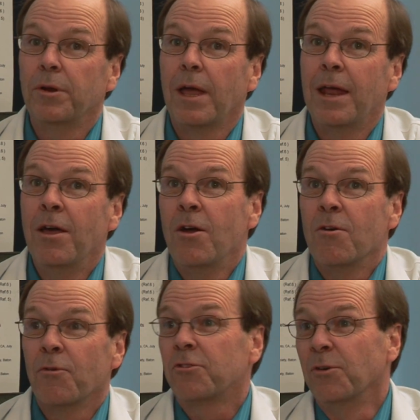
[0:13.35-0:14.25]
And
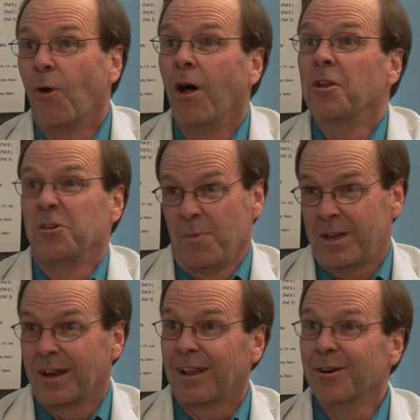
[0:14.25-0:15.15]
first of all, to make
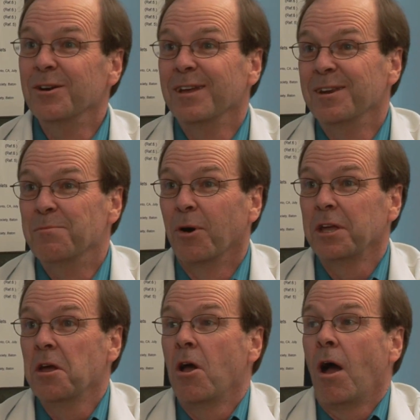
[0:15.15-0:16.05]
it clear to
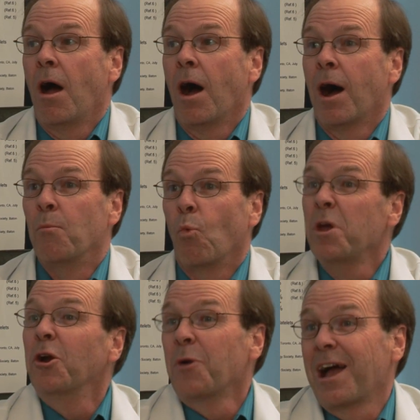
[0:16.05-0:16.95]
anybody, we
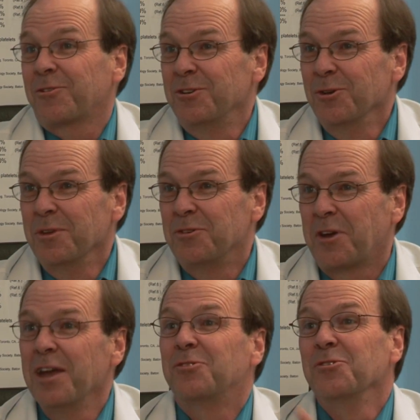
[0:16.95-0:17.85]
don't actually do these
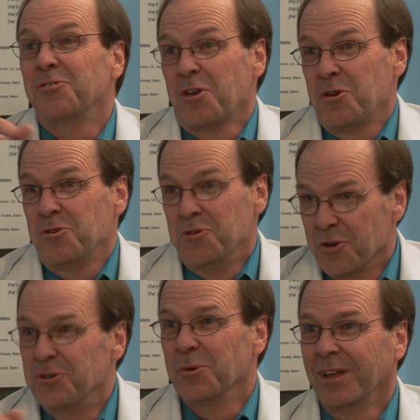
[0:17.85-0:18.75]
cases.
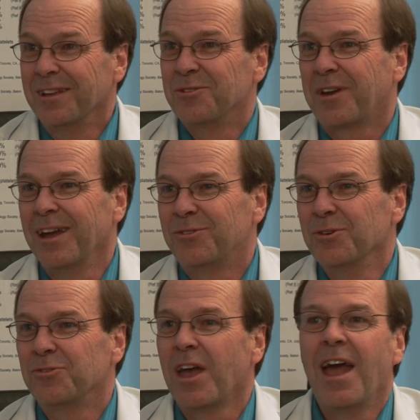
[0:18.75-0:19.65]
You're doing these
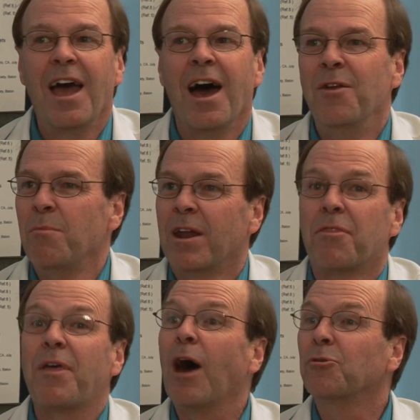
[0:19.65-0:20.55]
cases, and
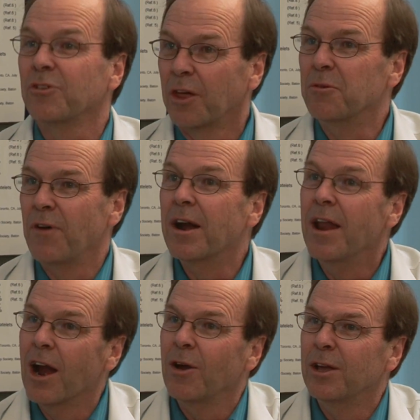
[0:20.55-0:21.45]
1,000 other
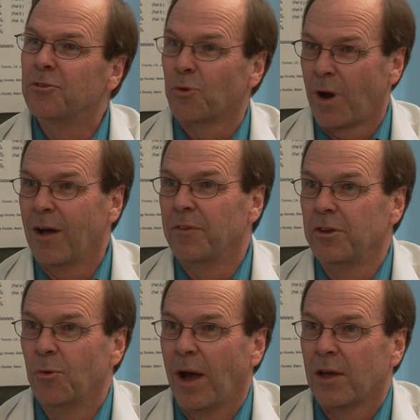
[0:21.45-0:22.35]
veterinarians around the
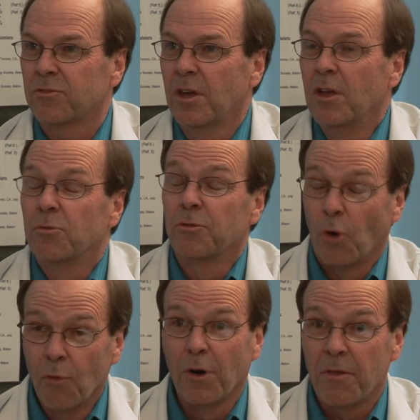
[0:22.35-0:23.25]
U.S. So there's
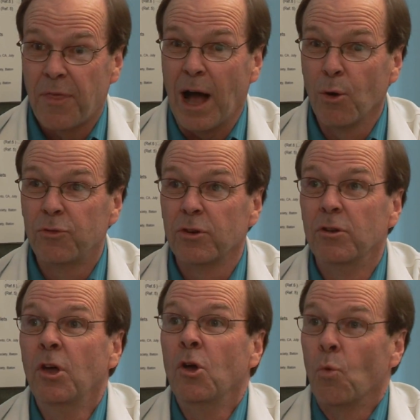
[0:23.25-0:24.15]
over 1,000
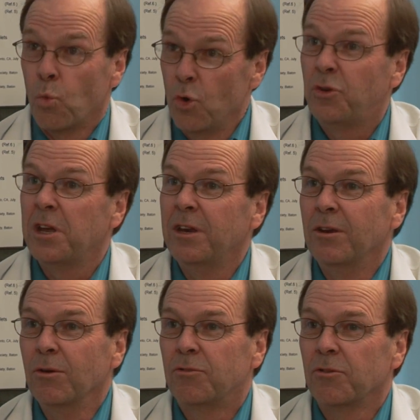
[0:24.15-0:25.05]
routine
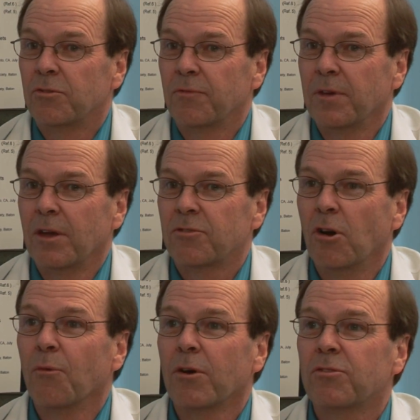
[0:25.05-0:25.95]
users of this and
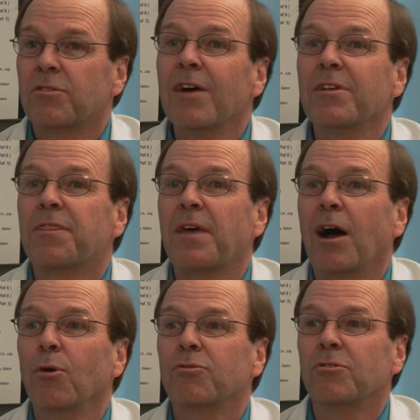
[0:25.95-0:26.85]
over
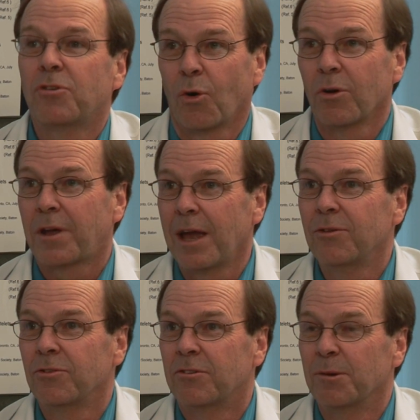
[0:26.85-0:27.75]
7,000 total
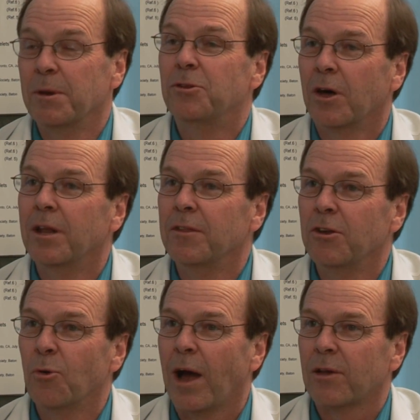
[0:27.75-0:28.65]
cases that have been done in the
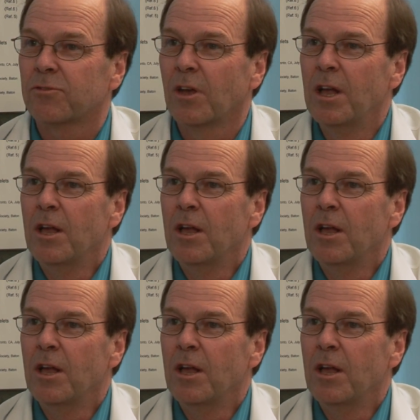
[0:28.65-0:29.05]
U.S.